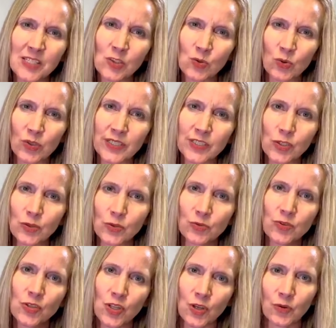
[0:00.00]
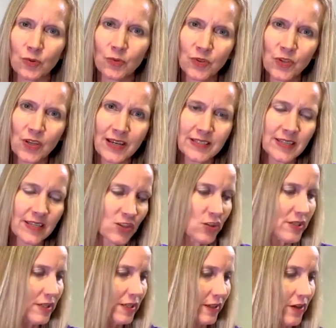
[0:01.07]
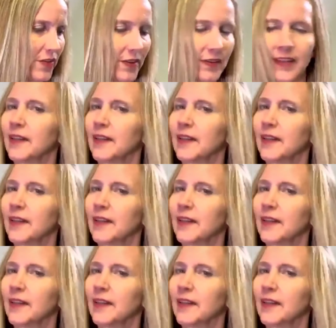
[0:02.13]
too, so you guys can just click on the link.